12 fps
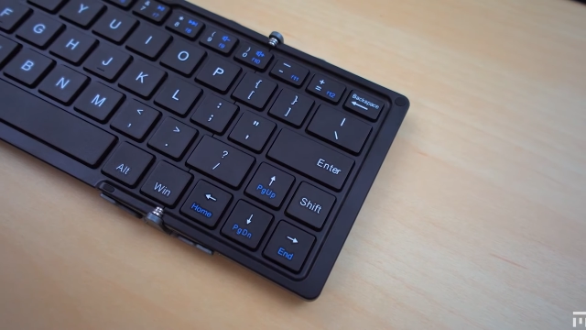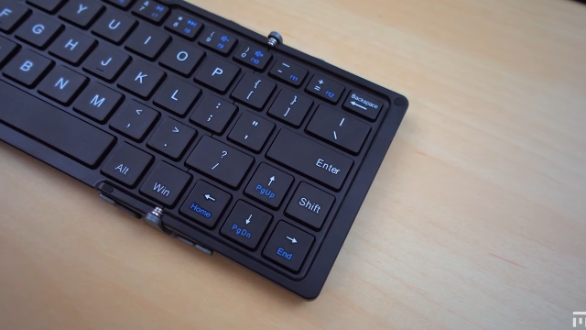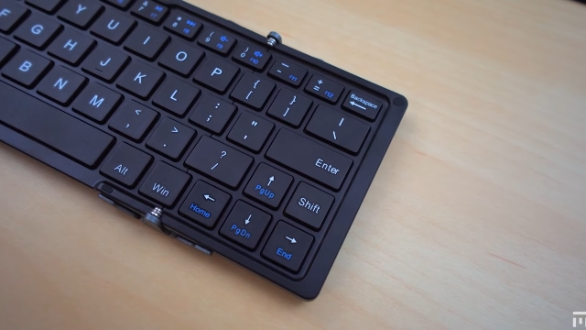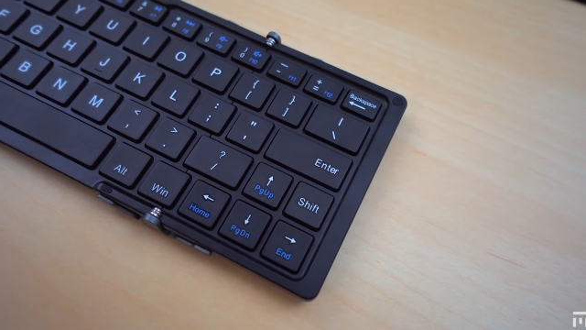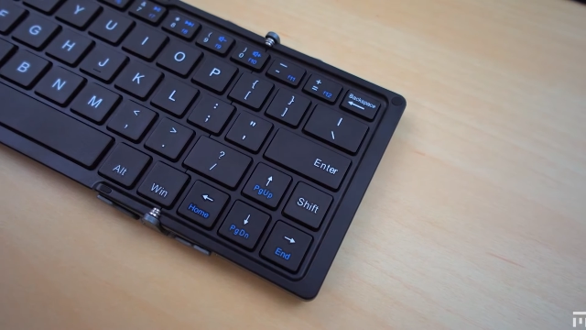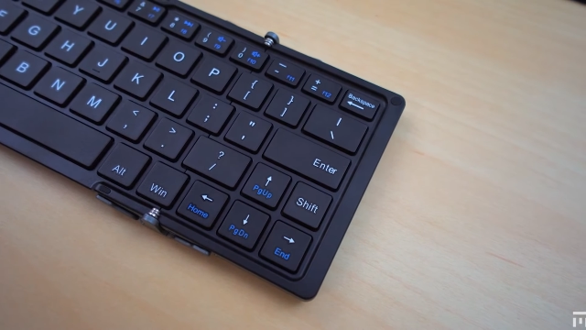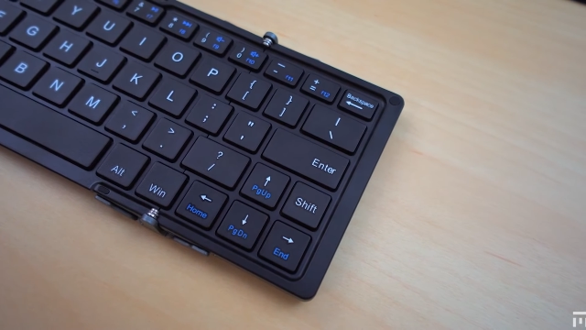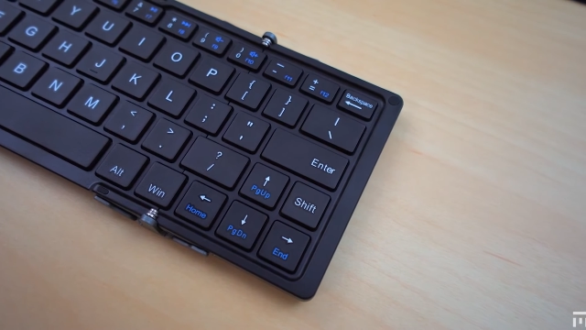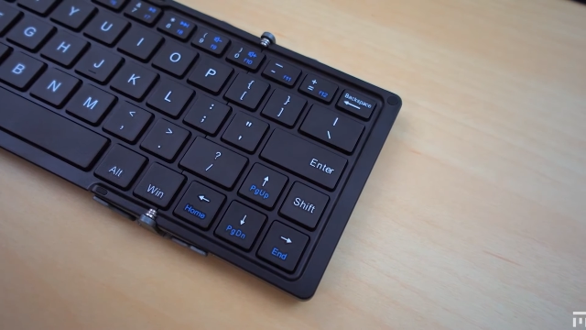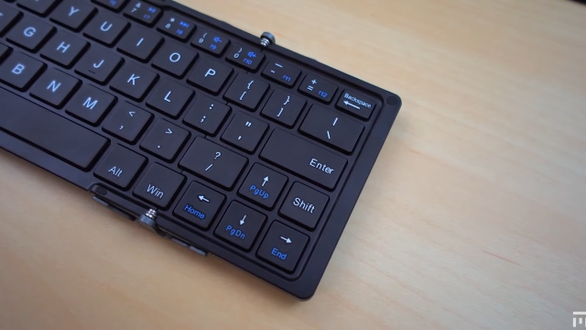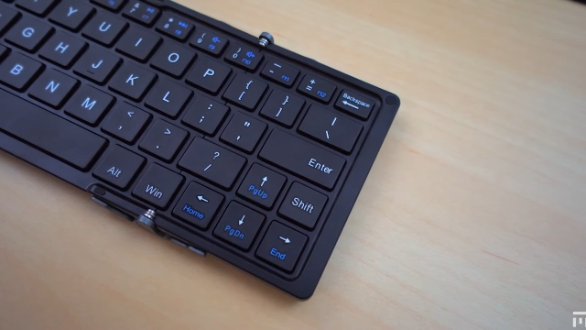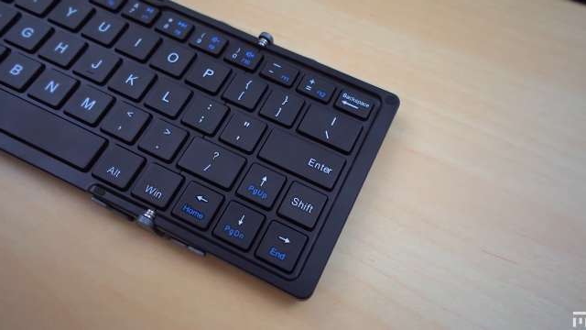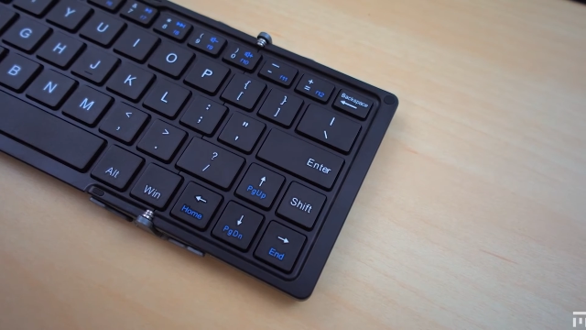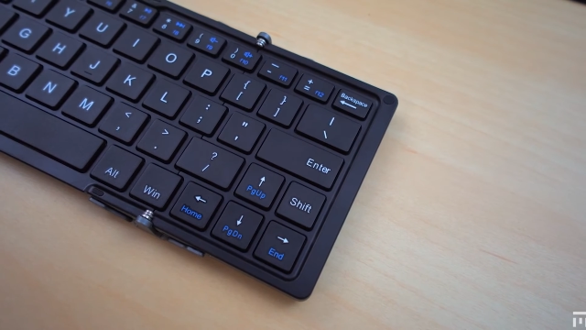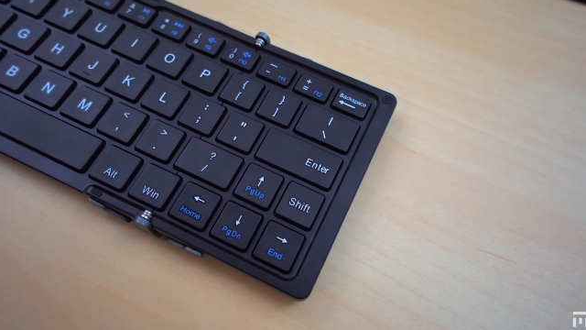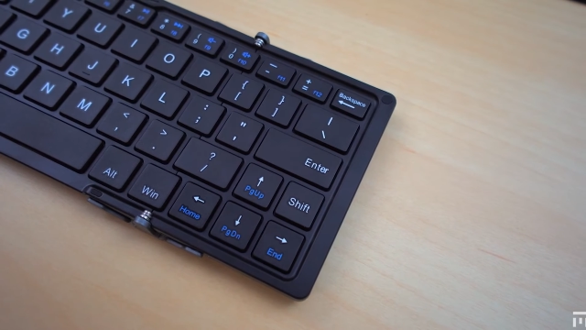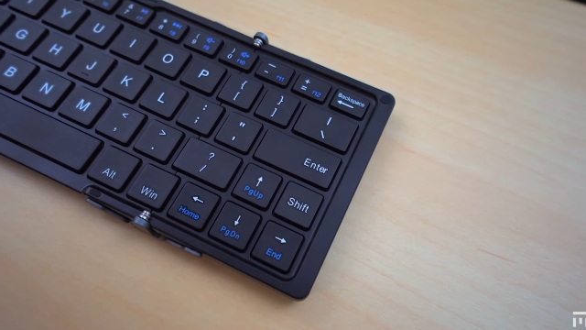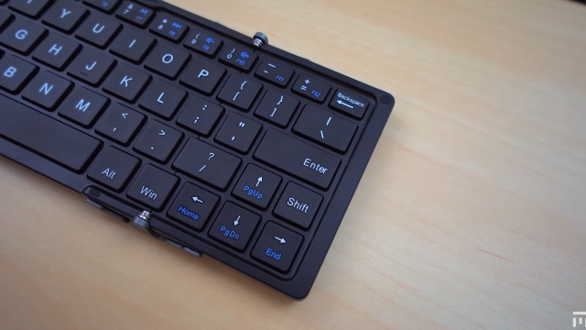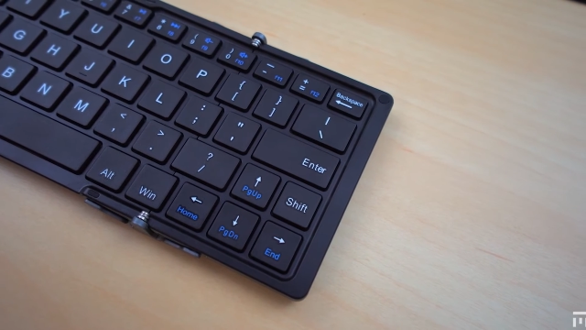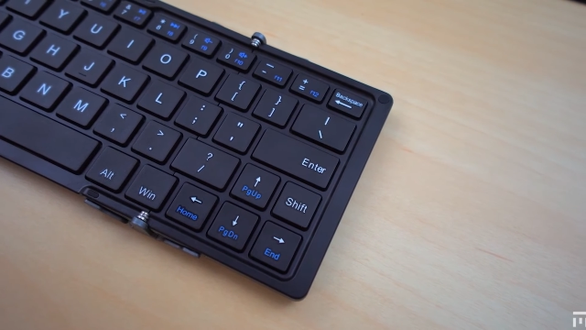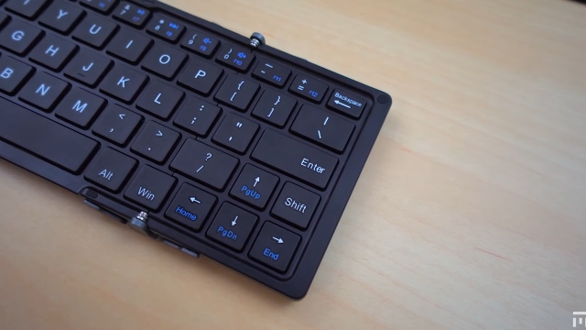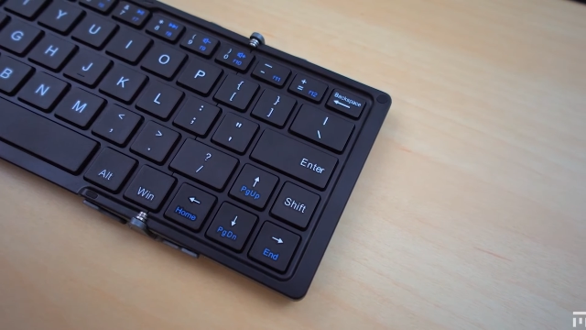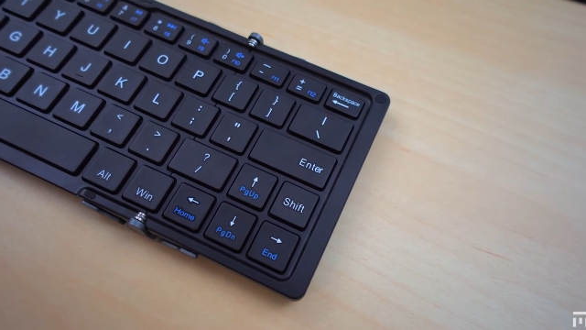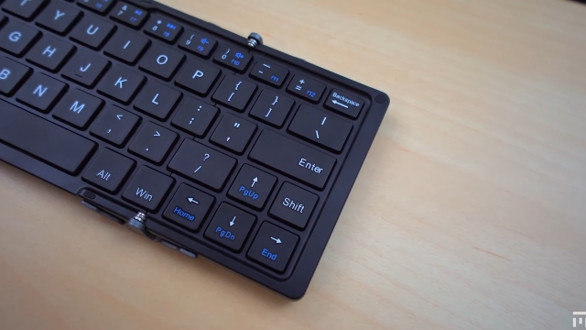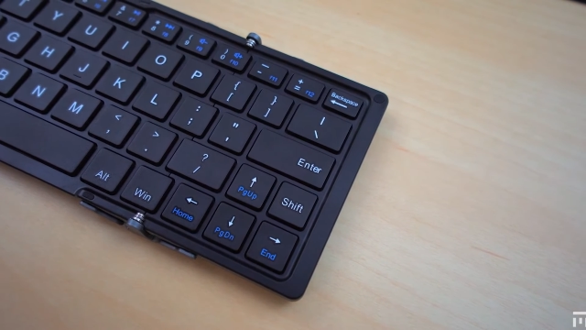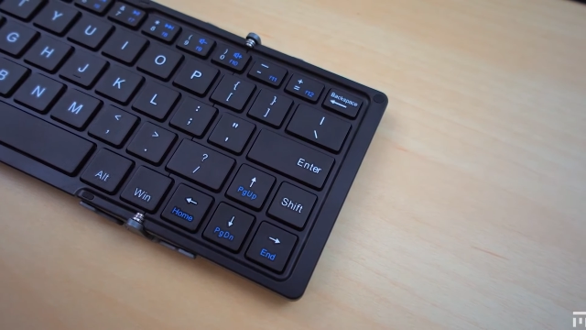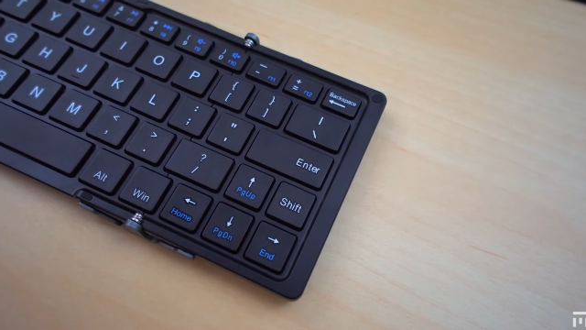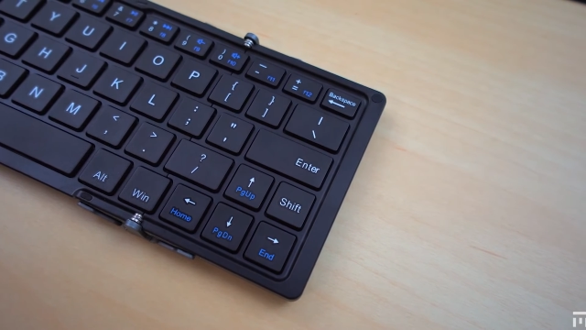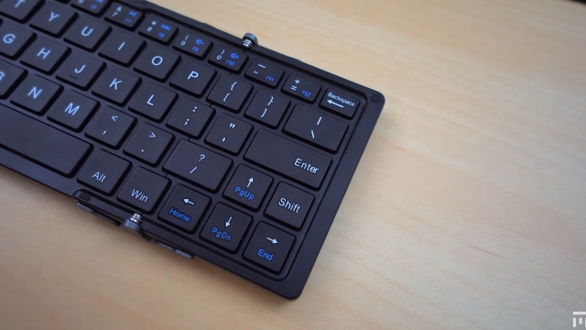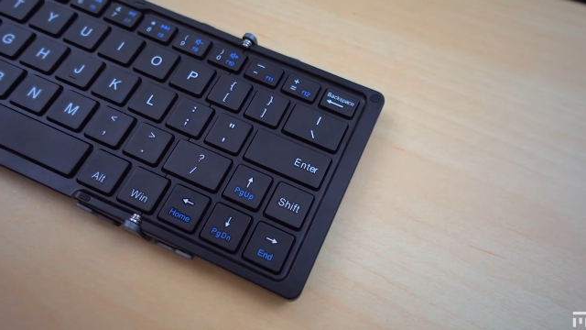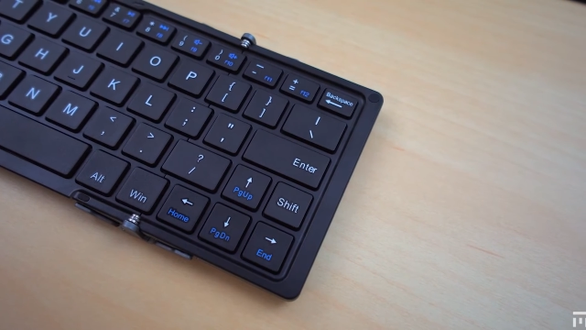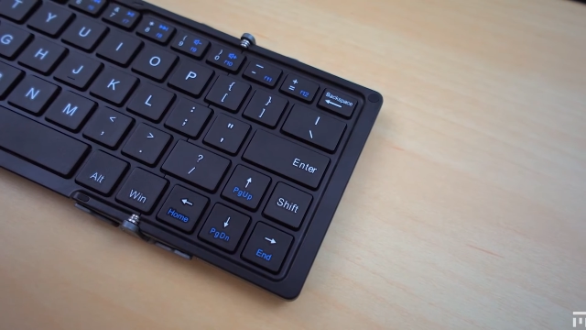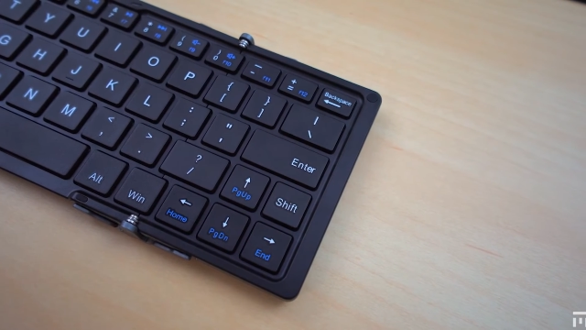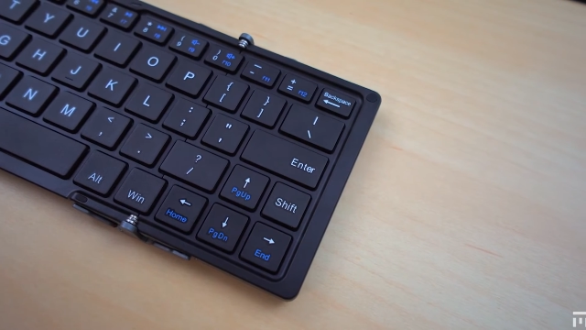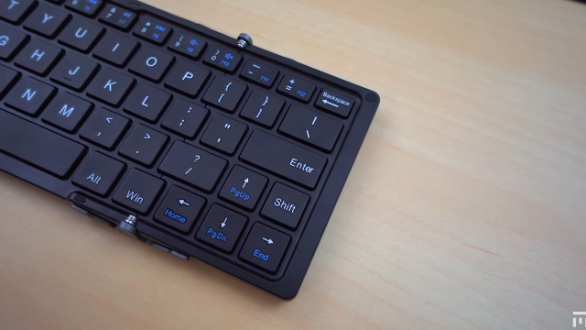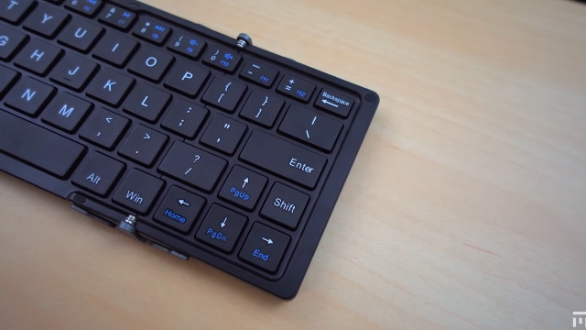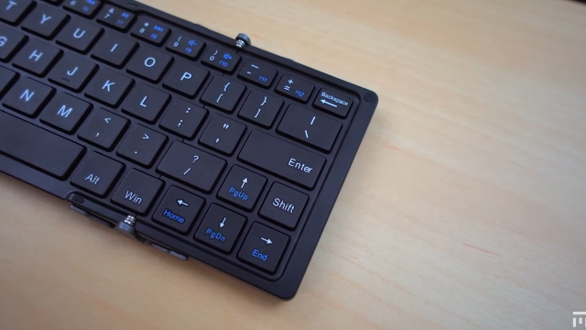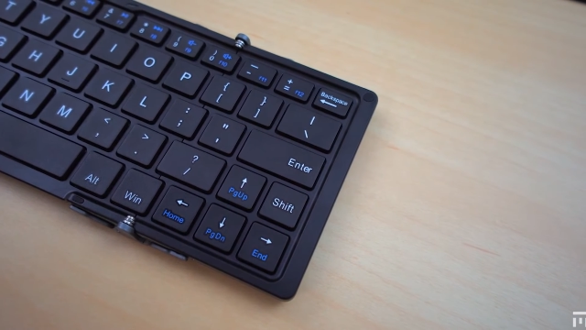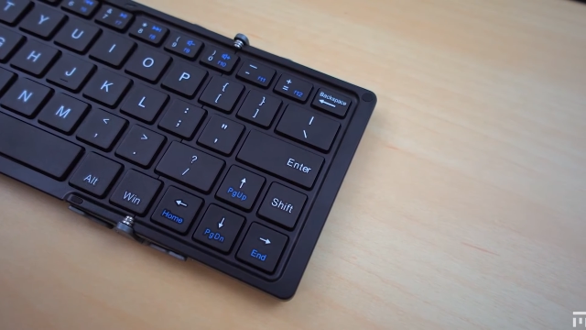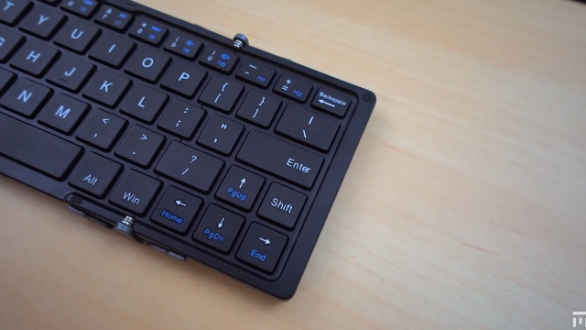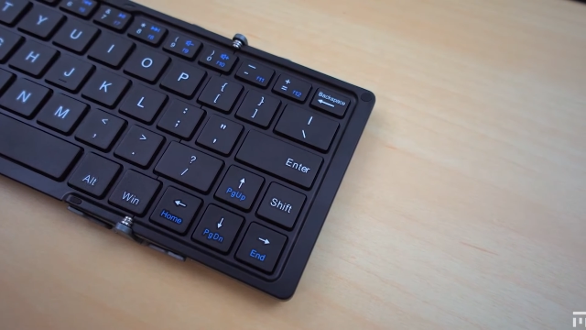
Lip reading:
Nobody's mouth can be seen.